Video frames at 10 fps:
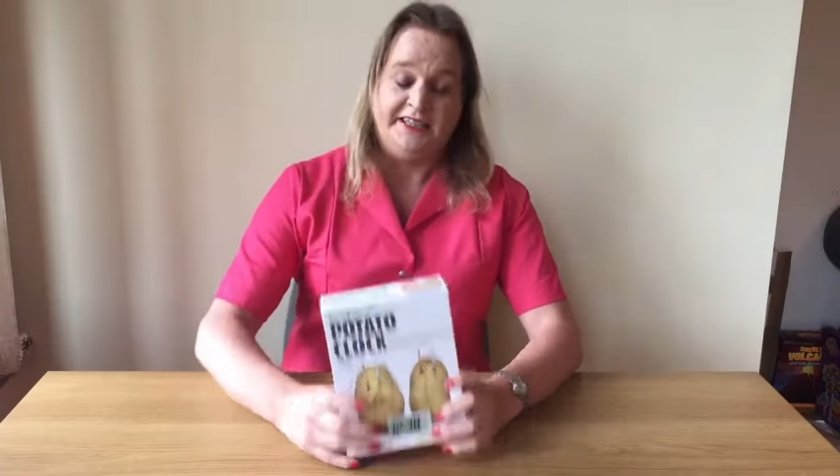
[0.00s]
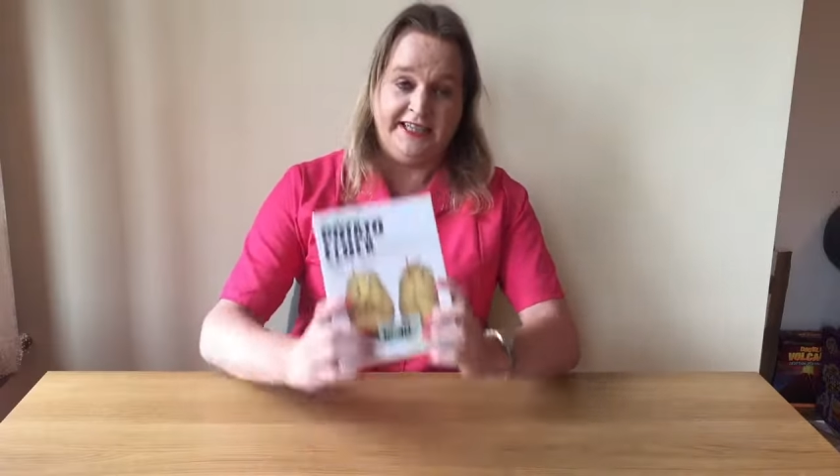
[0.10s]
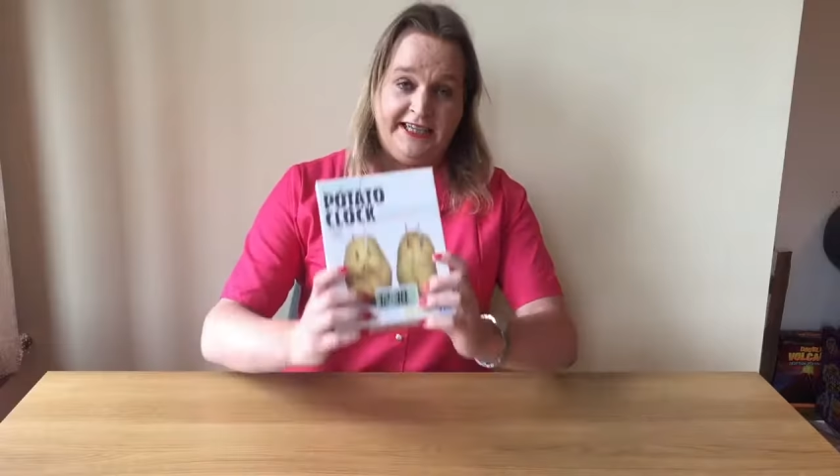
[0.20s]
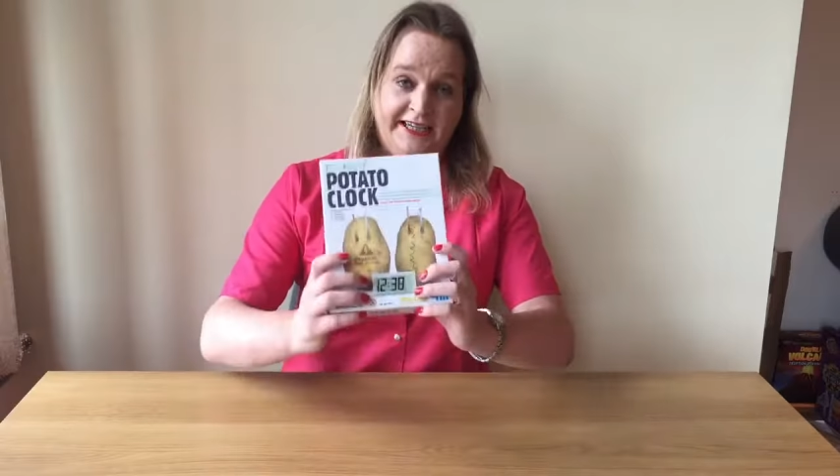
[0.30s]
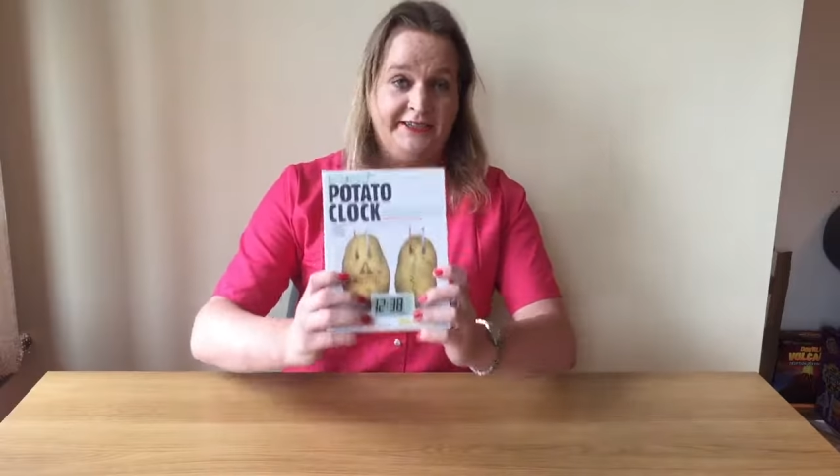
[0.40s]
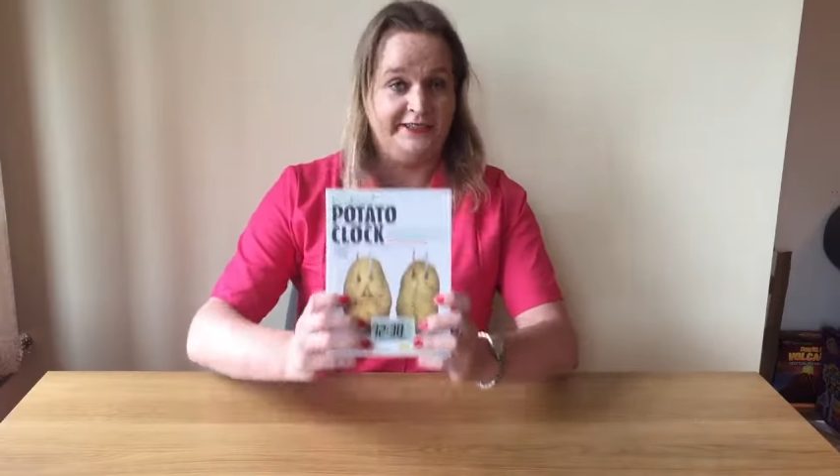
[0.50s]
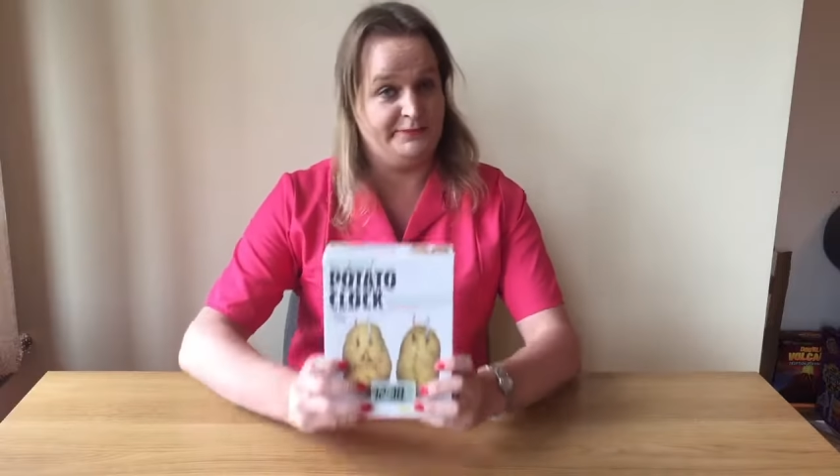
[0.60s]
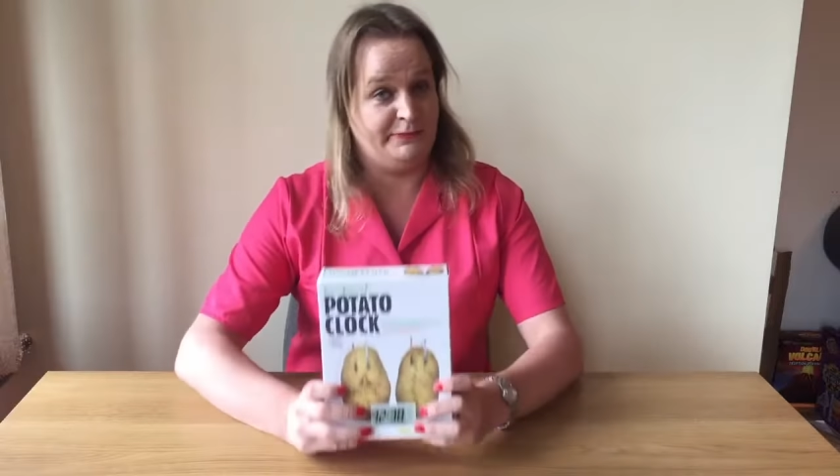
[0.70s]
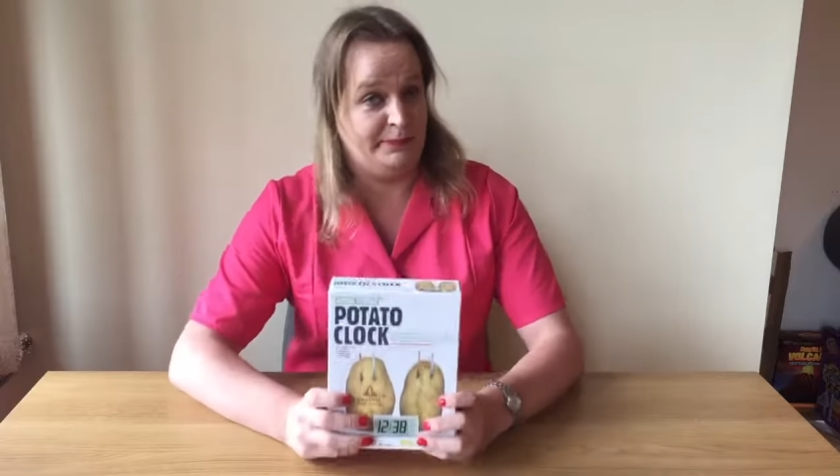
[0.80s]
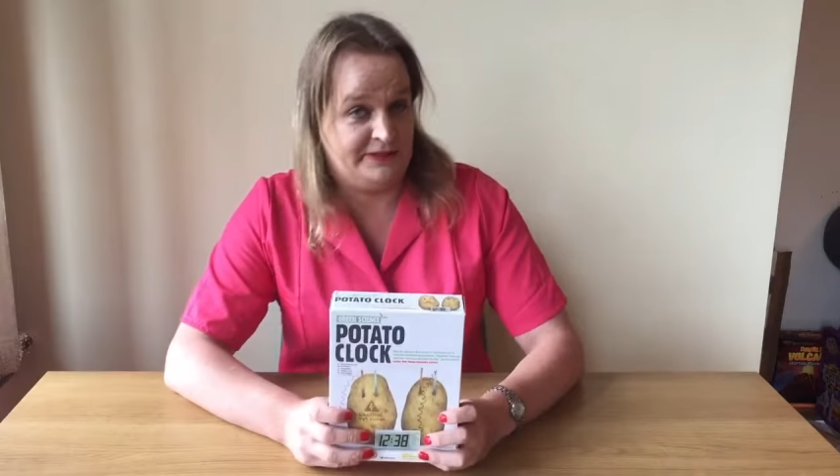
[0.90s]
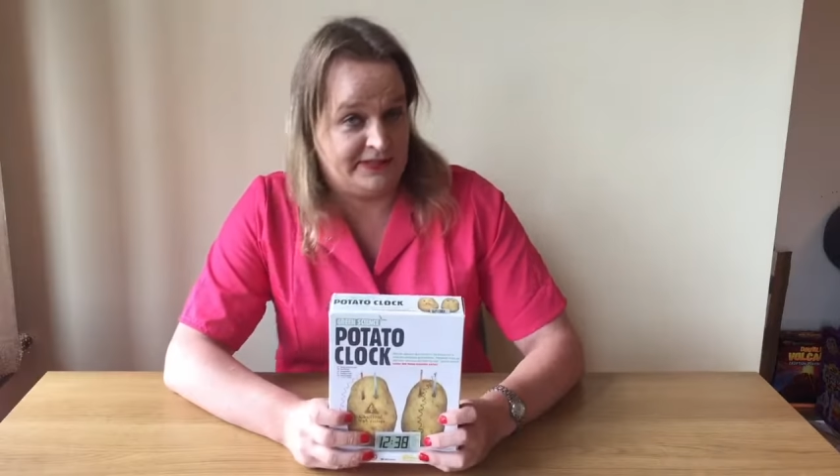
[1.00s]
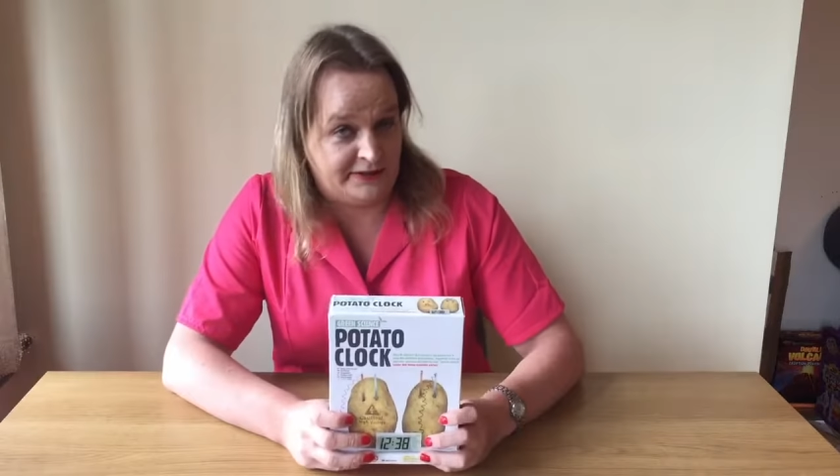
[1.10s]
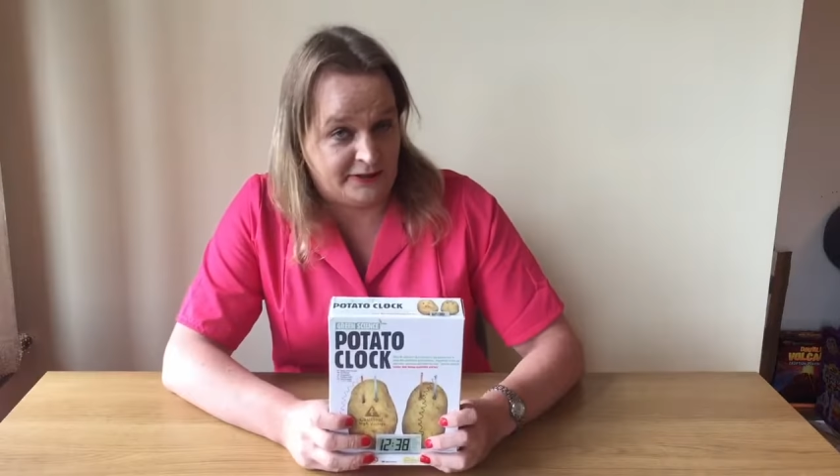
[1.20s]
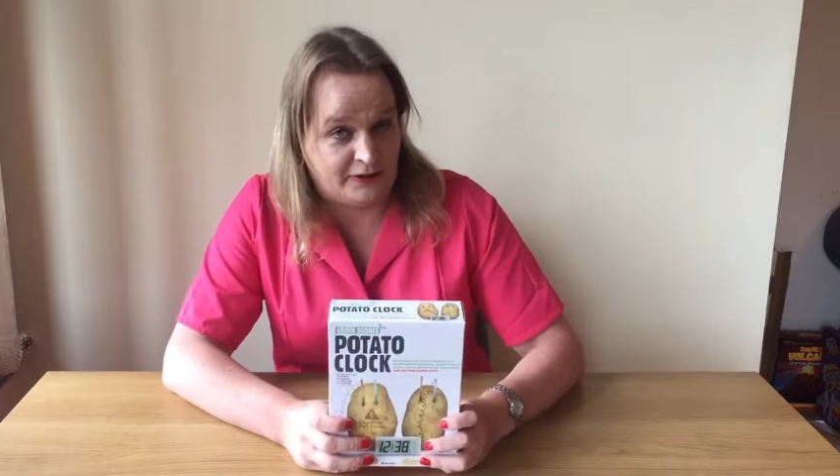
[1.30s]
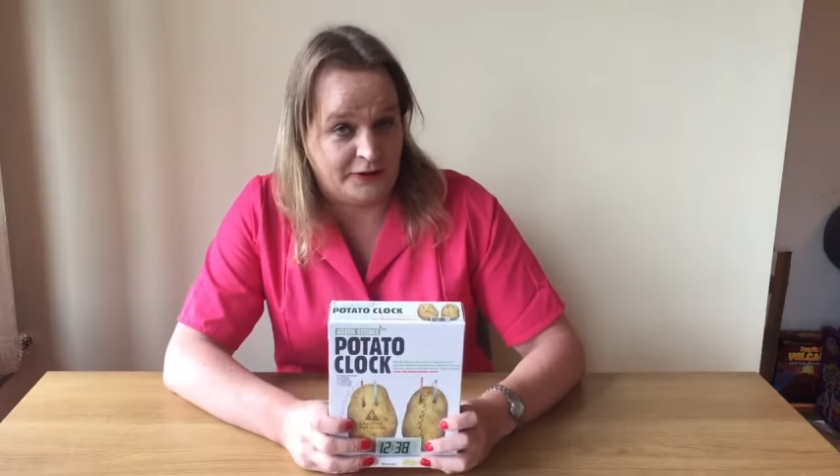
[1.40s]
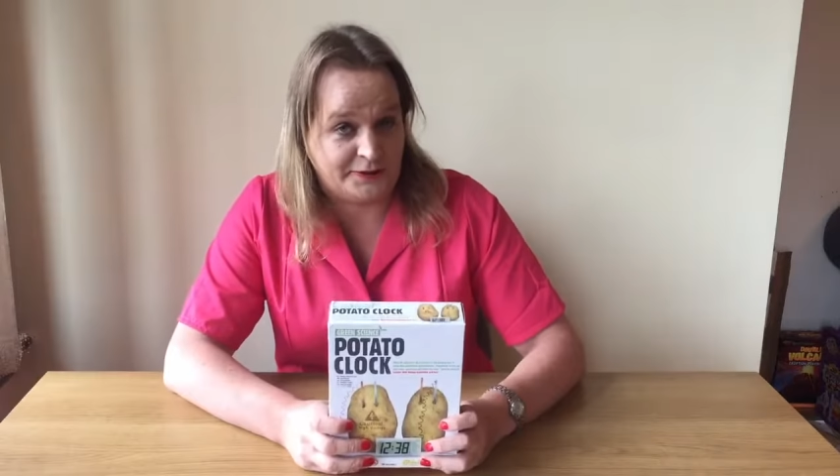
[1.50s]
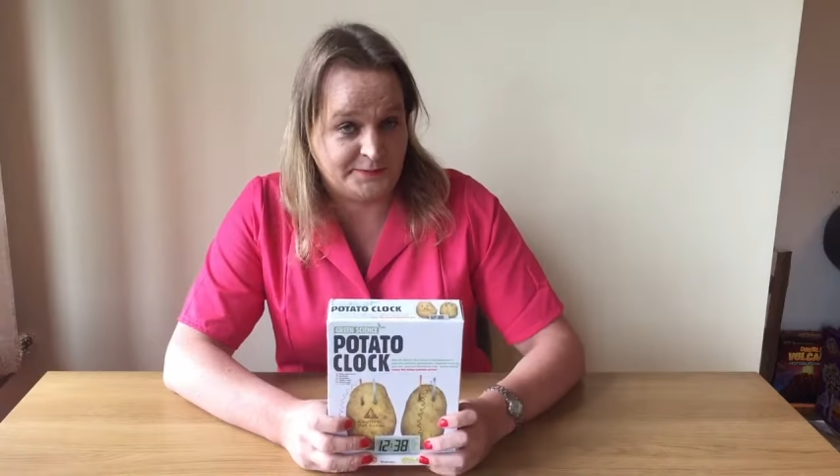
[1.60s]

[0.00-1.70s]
Here is my potato clock,